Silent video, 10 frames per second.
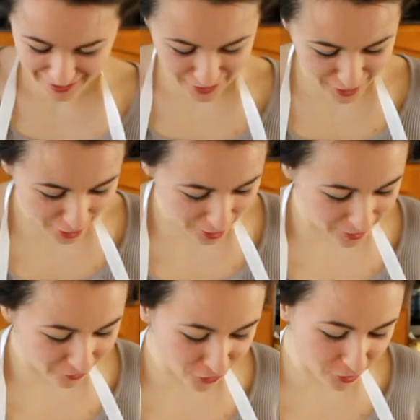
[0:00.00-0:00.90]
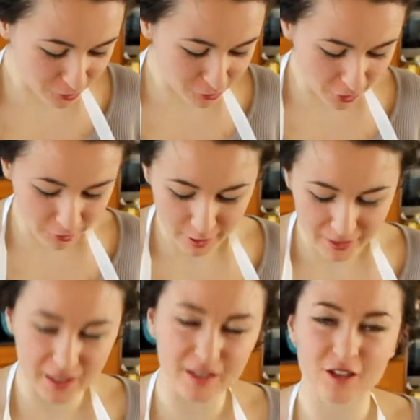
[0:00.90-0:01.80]
So if you're
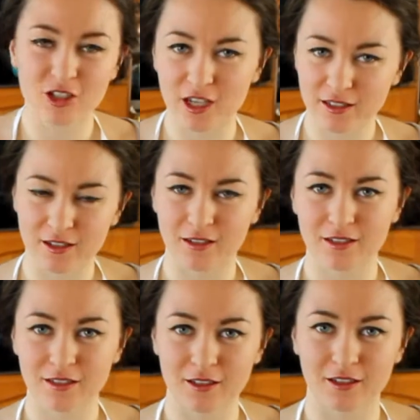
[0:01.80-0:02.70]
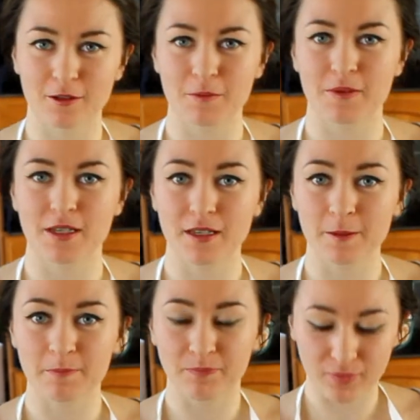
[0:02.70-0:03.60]
worried that the chestnut is going to
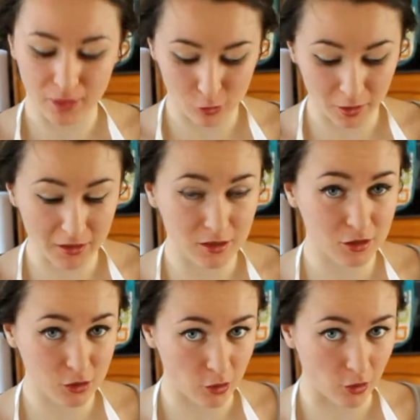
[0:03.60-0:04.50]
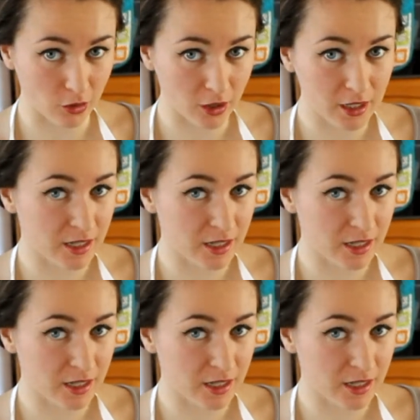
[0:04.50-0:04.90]
be quite strong,